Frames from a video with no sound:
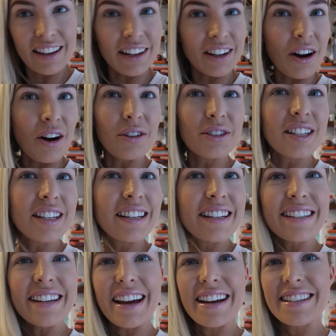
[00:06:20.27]
like
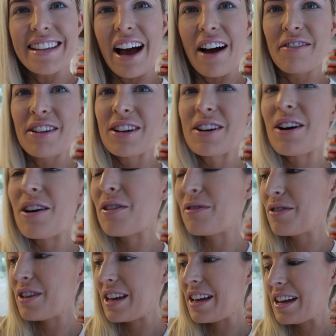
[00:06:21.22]
alternate days having
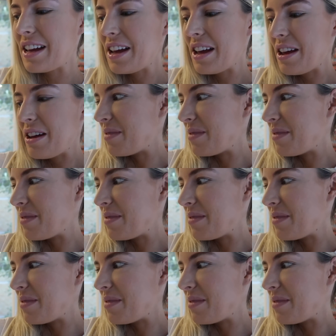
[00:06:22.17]
coffee.